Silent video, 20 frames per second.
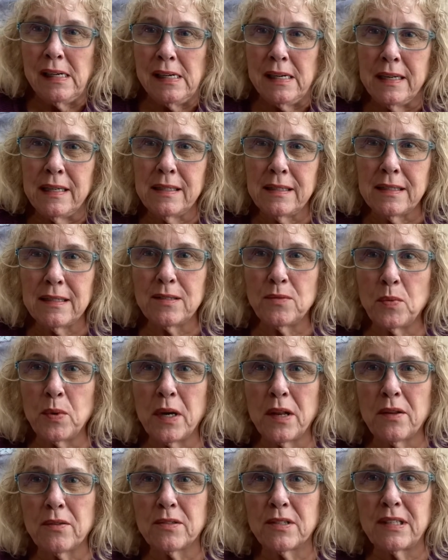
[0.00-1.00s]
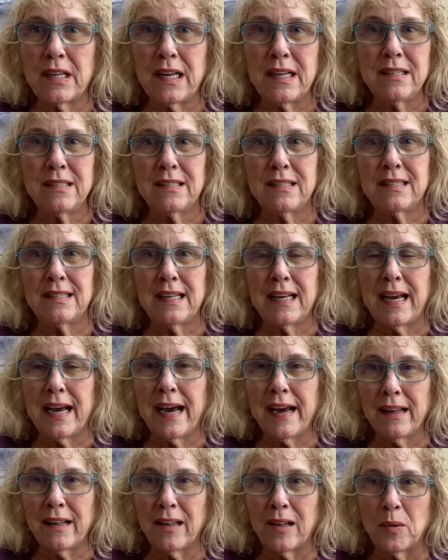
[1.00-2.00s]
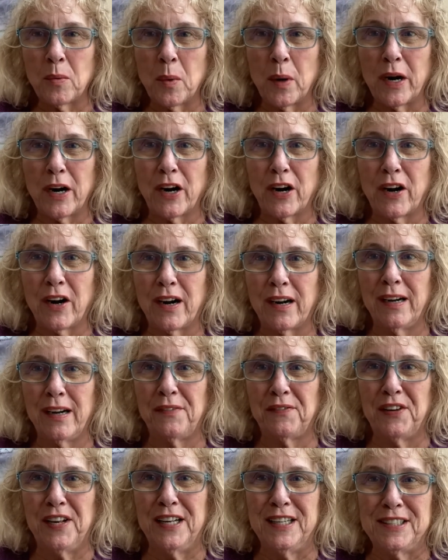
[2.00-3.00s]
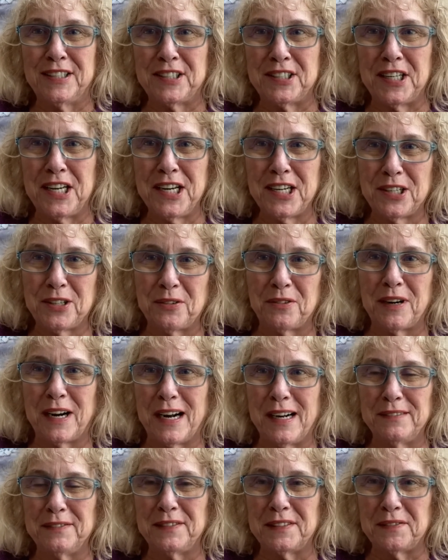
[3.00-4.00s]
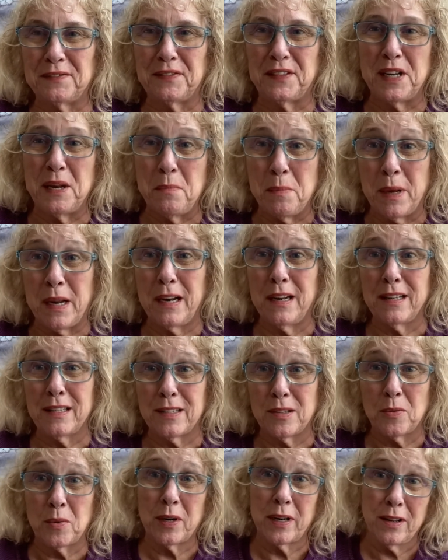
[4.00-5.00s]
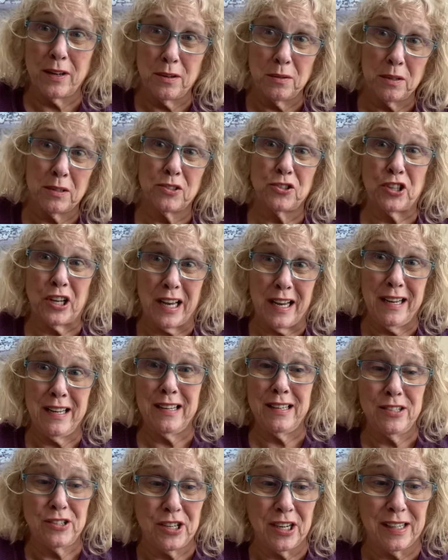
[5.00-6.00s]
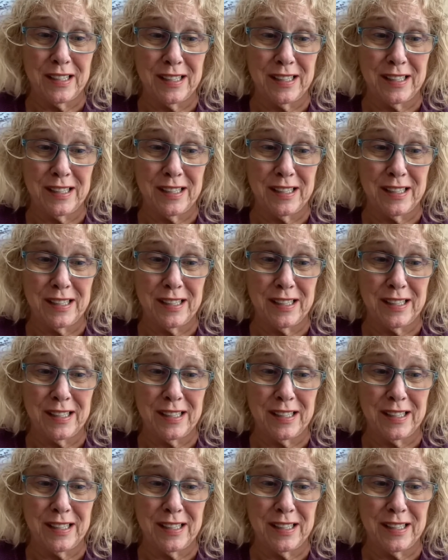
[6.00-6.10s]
This is one of those days in Seattle where uh, if you stick around 15 minutes, the weather will change.